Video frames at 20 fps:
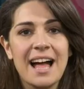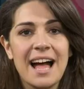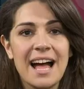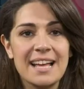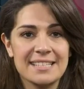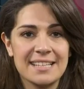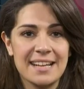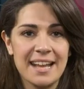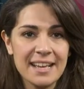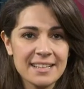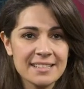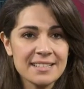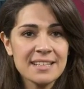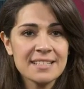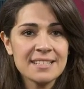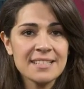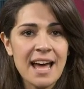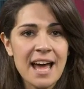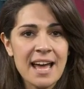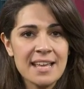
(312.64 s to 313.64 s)
As an
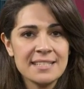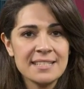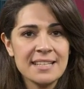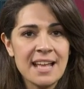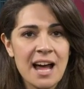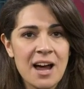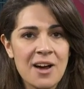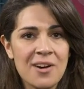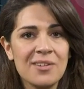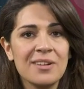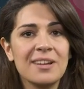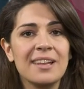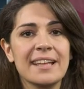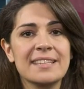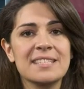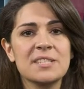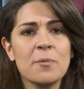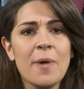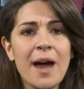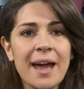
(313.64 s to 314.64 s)
exercise now,
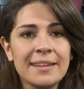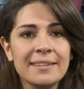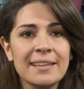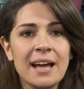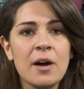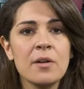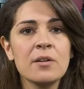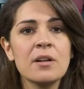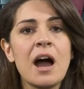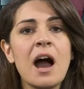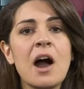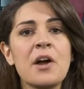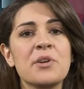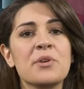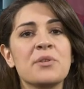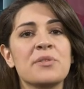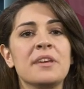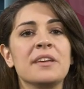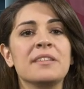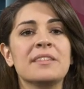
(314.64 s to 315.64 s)
let's write down how
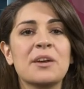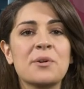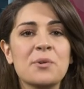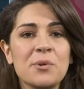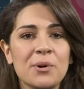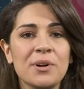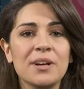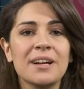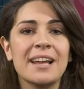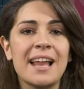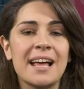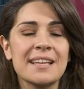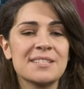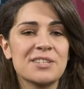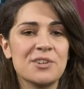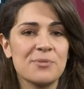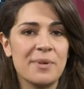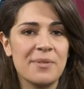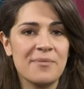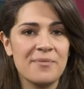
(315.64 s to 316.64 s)
you think the Google
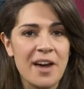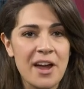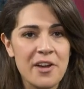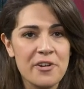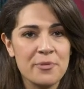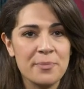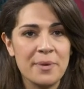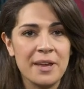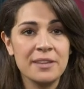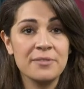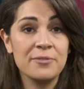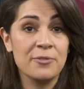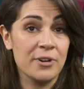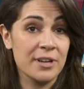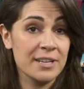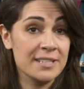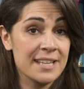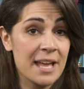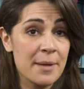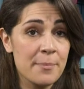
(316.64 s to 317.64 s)
Classroom environment, for
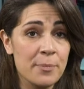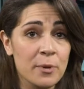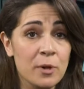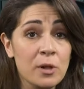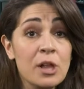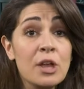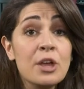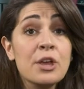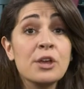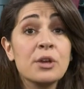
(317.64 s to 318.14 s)
example,